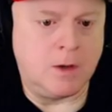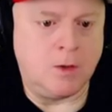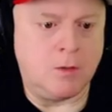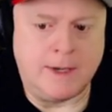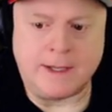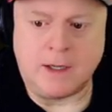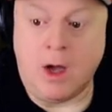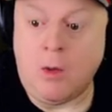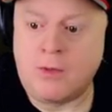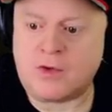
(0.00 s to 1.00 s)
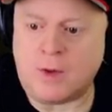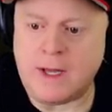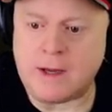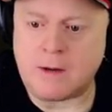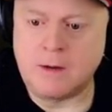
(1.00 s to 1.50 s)
Oh my god. Oh, there's one
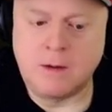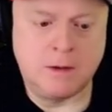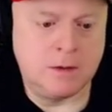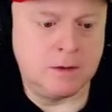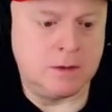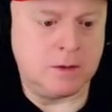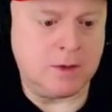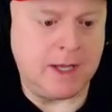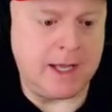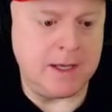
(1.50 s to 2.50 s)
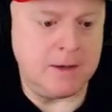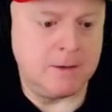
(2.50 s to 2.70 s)
here. Okay.